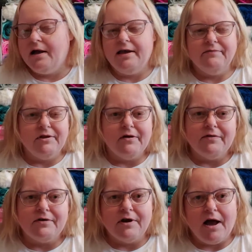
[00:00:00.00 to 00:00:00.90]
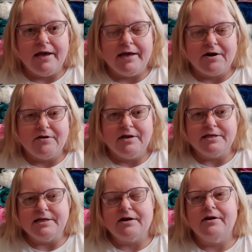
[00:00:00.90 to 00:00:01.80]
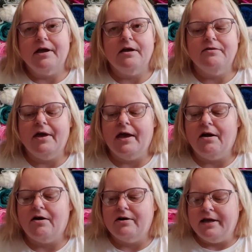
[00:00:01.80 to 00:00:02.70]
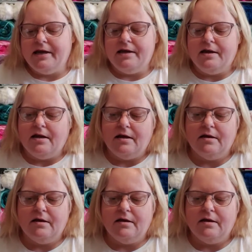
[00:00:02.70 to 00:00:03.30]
Even though they're not here in this area, they are in